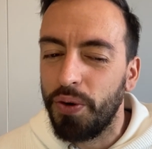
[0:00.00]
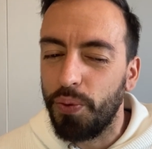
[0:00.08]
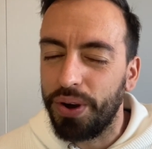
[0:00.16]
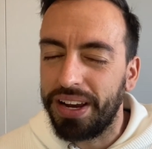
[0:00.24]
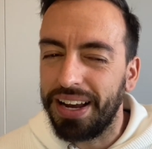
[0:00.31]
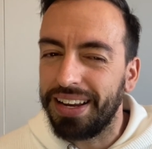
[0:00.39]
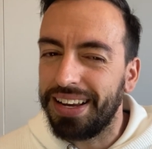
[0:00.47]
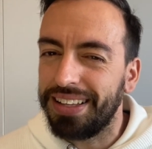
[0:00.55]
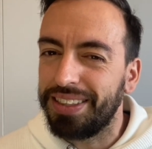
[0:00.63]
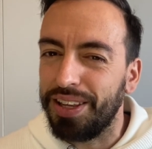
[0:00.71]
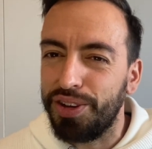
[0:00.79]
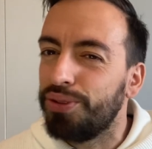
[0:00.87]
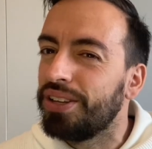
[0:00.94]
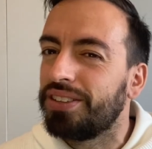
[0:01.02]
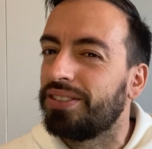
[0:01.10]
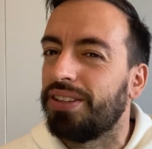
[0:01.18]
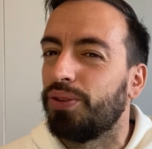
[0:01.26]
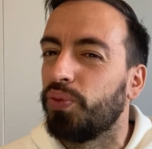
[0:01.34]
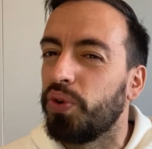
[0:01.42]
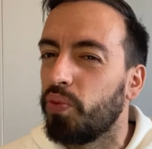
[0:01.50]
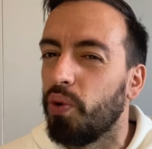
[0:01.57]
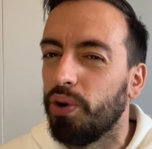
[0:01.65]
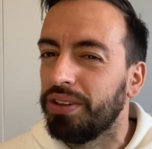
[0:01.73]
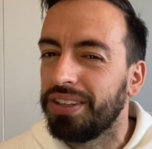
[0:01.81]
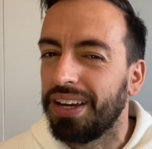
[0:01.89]
we can get the units that we
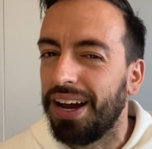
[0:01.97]
want